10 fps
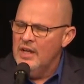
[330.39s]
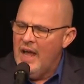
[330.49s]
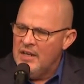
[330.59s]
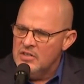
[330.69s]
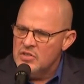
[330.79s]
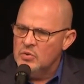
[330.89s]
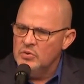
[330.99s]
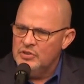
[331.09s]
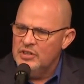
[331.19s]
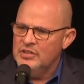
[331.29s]
and the school
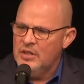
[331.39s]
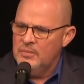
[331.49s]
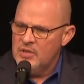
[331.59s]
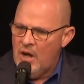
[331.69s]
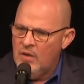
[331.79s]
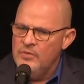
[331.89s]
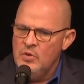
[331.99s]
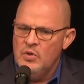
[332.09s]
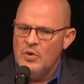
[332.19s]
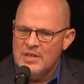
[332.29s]
systems of New
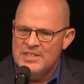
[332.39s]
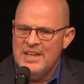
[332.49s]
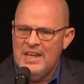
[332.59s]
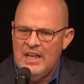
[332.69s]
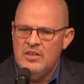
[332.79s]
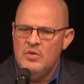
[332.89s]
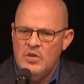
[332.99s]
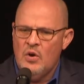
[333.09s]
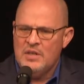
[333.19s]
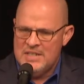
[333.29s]
York City and New
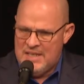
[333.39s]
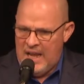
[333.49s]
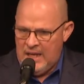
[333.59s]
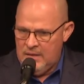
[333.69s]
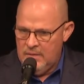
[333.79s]
York State.